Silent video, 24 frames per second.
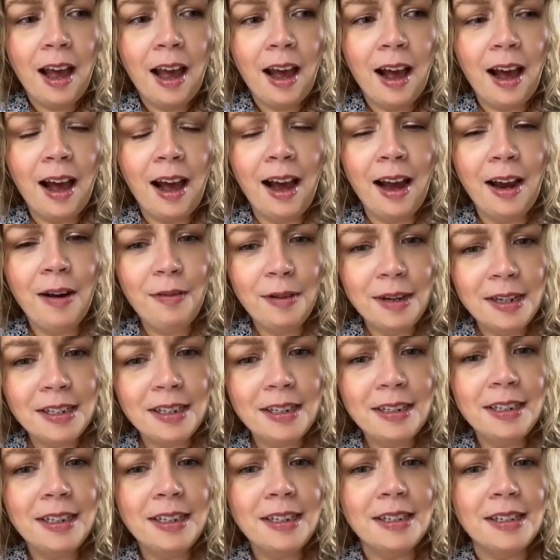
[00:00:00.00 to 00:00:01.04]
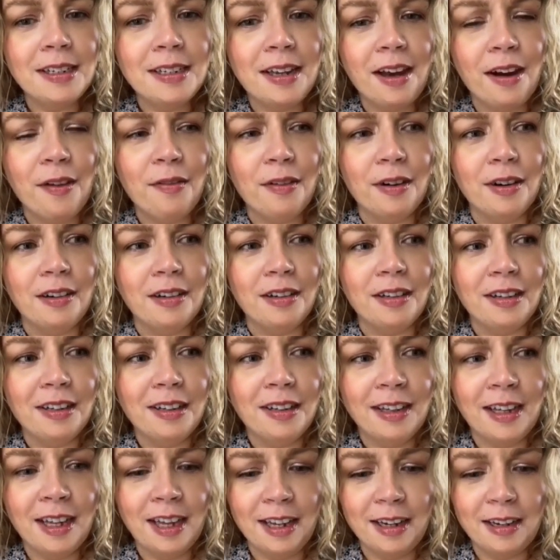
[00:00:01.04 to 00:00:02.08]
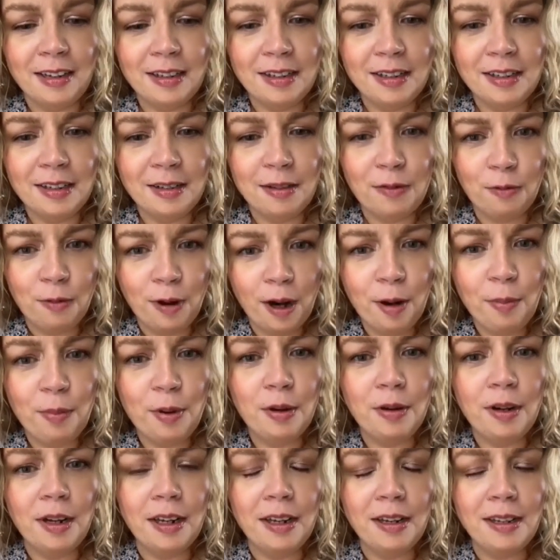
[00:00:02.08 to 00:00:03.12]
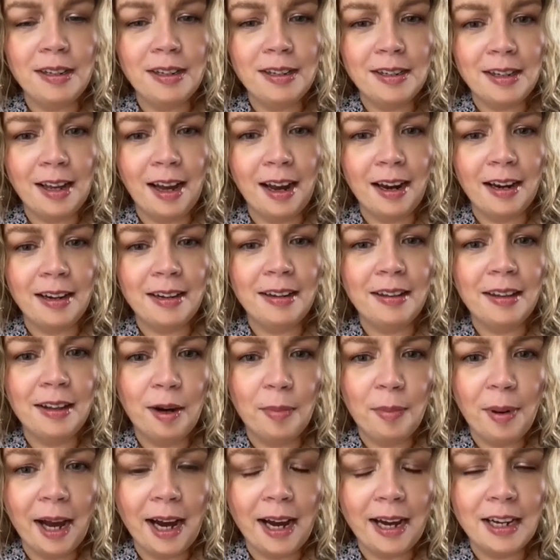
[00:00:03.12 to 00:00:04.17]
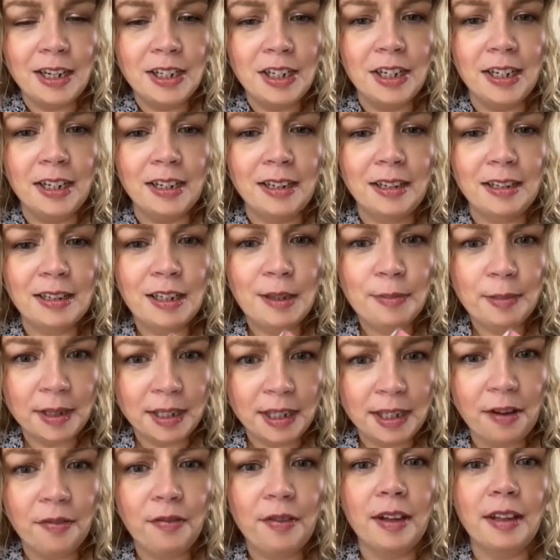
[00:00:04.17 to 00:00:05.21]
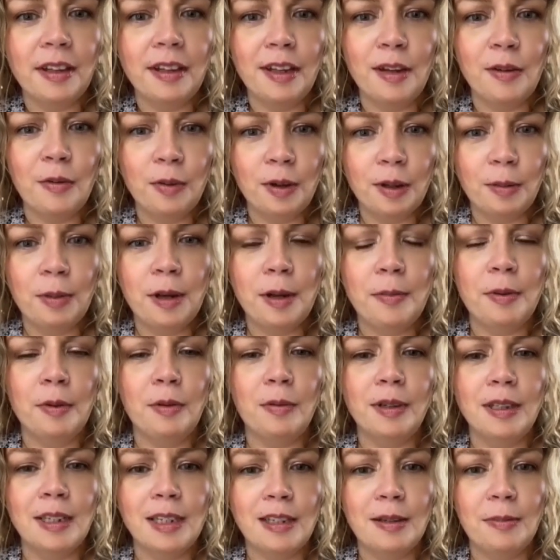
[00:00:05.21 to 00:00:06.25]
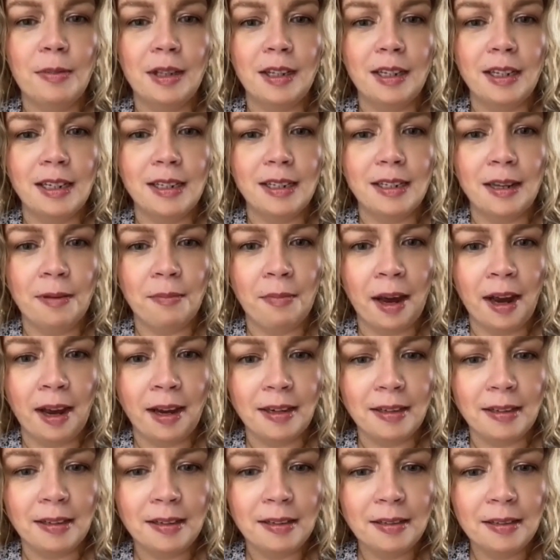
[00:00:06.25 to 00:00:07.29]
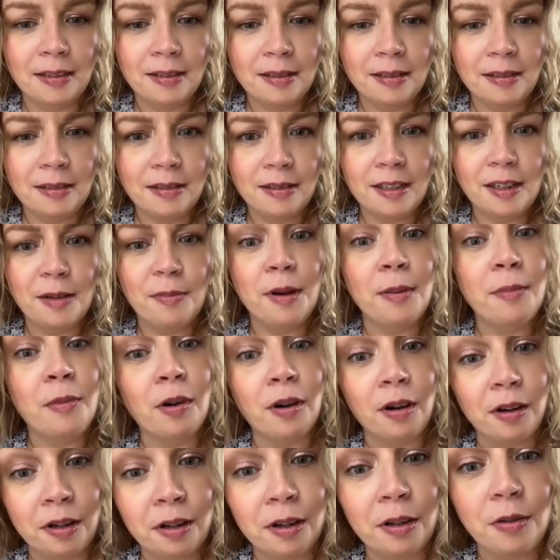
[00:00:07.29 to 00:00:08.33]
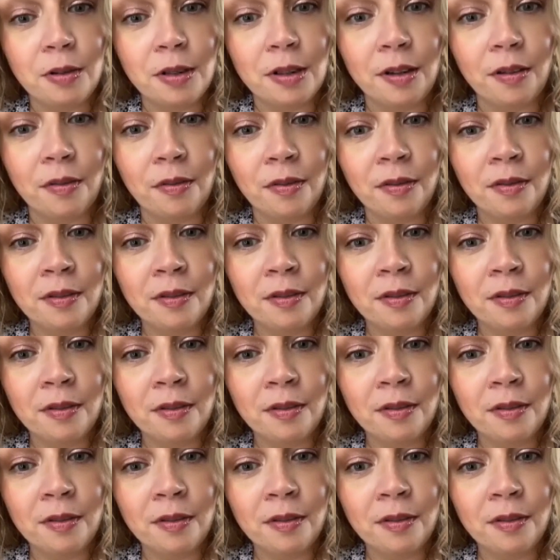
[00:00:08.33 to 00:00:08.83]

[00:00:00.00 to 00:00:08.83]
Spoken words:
I recently discovered that Rare Beauty designed their packaging specifically with people with disabilities in mind, to be more inclusive.